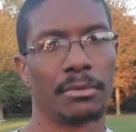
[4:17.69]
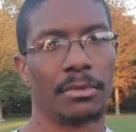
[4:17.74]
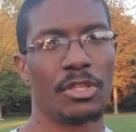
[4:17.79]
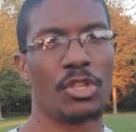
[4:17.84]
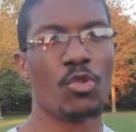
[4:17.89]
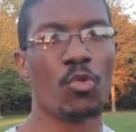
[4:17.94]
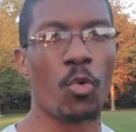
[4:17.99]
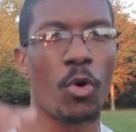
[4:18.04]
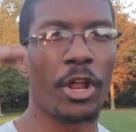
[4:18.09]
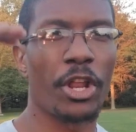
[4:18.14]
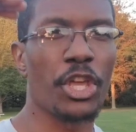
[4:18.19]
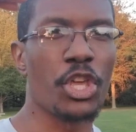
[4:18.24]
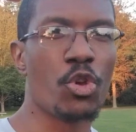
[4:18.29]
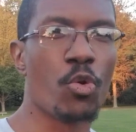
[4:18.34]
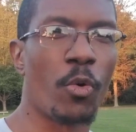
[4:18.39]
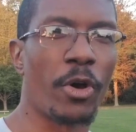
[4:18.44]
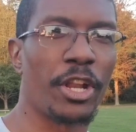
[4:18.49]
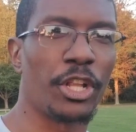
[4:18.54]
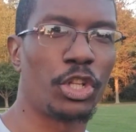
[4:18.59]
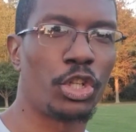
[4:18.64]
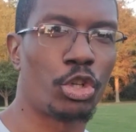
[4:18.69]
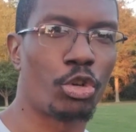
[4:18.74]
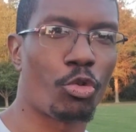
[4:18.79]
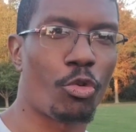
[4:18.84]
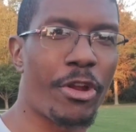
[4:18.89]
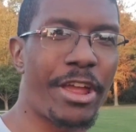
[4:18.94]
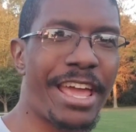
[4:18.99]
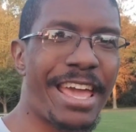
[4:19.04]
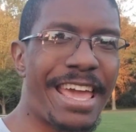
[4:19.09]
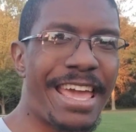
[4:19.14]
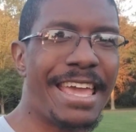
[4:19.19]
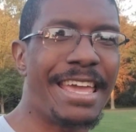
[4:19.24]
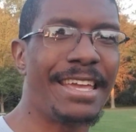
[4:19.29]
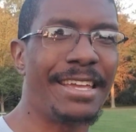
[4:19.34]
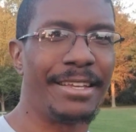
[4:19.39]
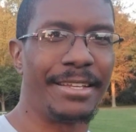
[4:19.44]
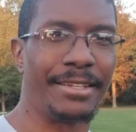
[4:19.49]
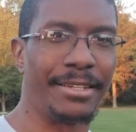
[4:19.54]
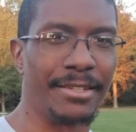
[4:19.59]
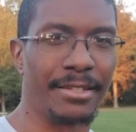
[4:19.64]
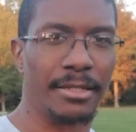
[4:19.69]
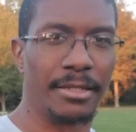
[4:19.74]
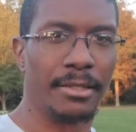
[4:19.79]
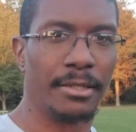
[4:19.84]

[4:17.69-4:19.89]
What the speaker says: You want to train.